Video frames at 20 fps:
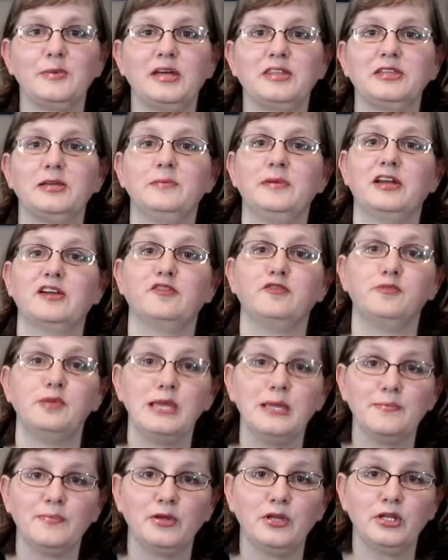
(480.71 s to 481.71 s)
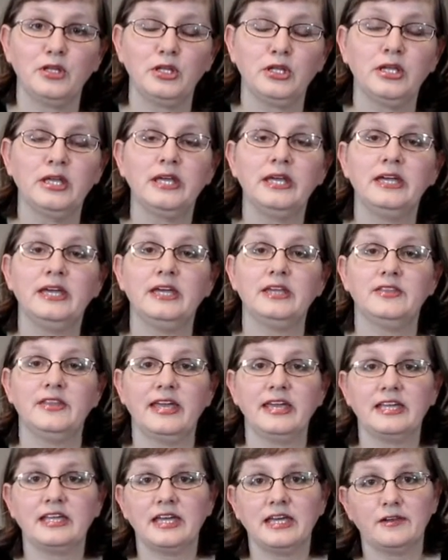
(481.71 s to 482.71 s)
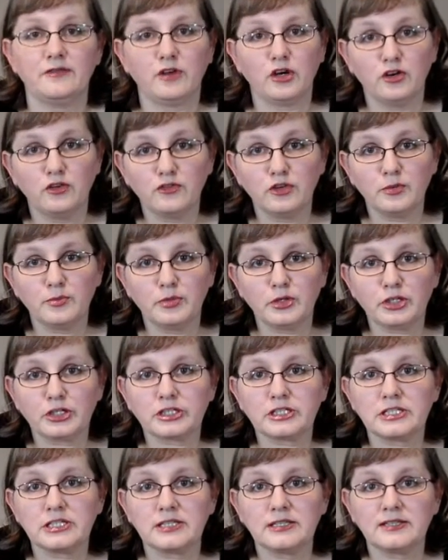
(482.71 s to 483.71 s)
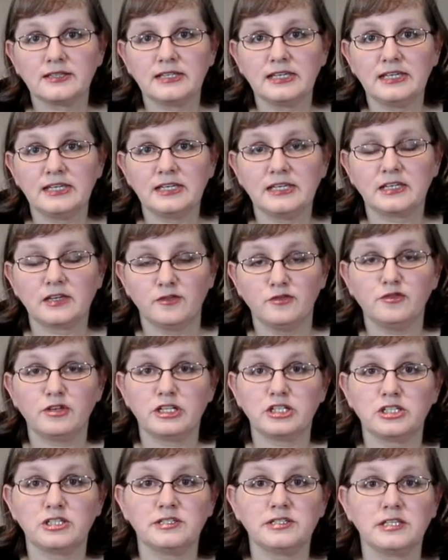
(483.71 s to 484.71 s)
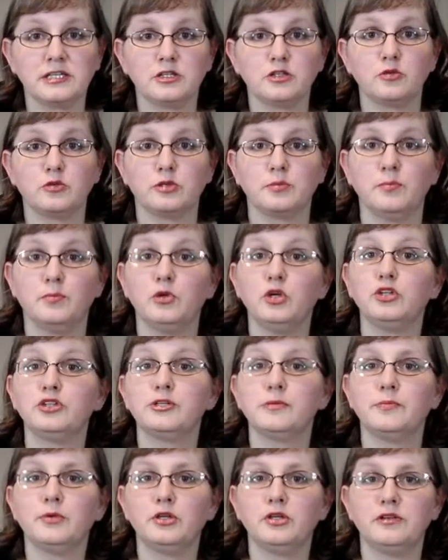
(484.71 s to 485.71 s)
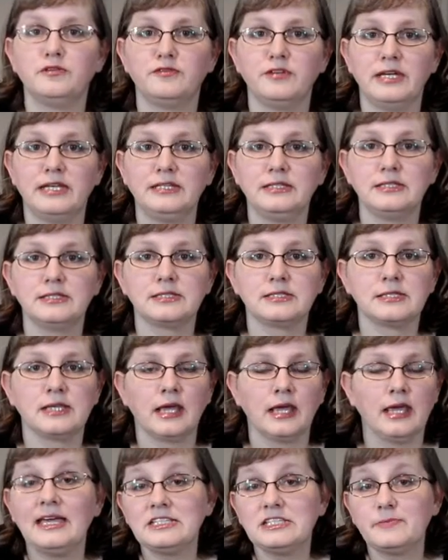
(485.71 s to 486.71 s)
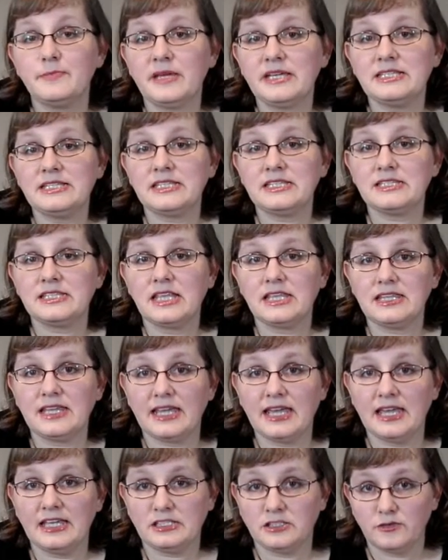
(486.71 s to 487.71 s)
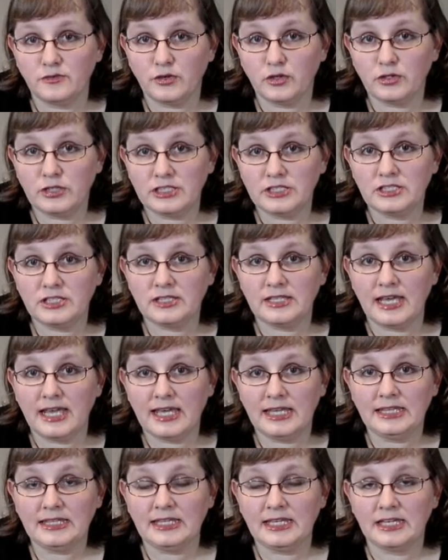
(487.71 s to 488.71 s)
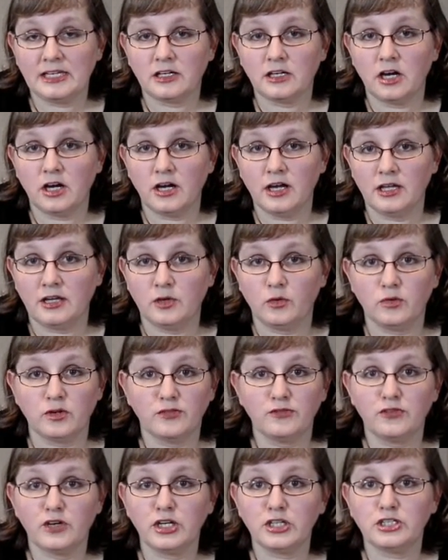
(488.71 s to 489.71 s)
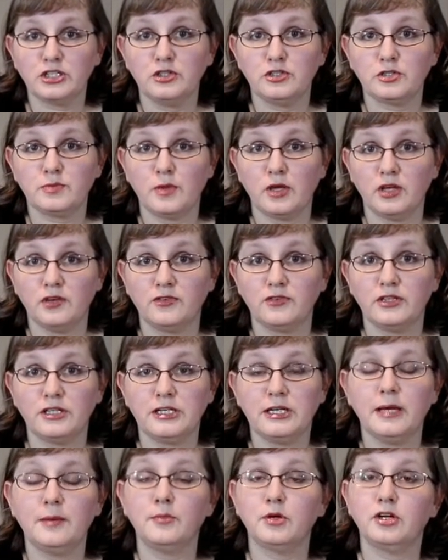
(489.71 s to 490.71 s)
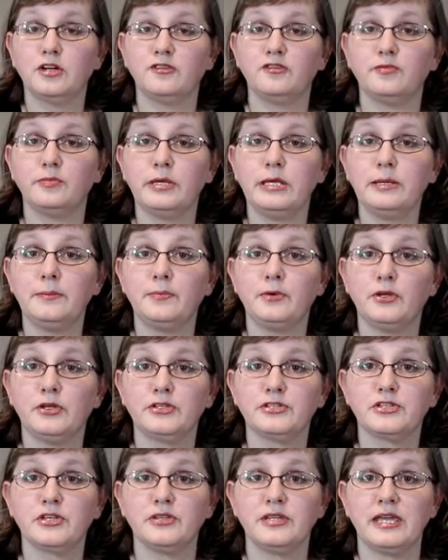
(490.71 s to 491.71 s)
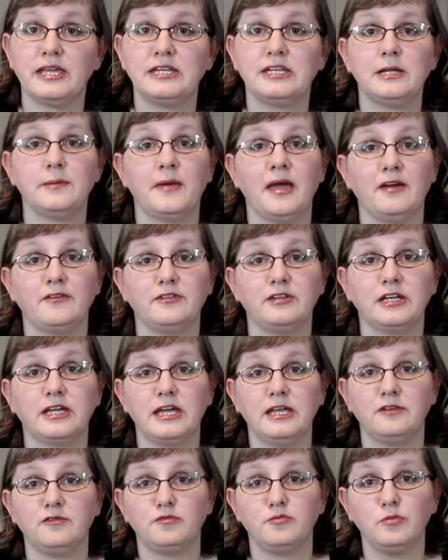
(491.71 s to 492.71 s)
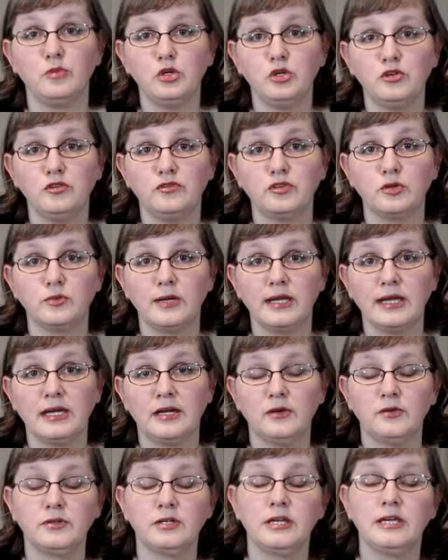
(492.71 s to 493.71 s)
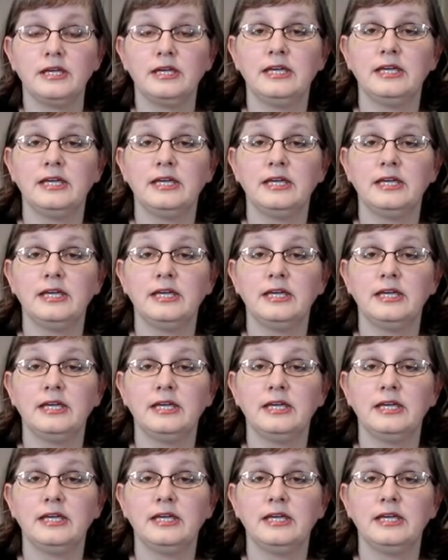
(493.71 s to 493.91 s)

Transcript: about the amount of people. They had kind of overbooked the convention center with multiple events, and the spaces that they had devoted to the Alien Con were far too small for the number of people, so they ended up having to kind of move around